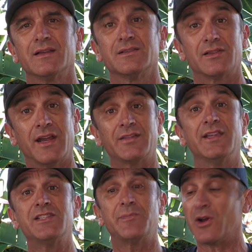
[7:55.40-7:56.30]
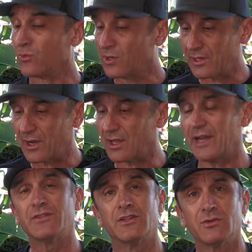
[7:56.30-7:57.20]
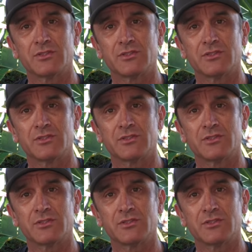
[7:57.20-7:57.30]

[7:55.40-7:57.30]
So now the easy part, really all I have to do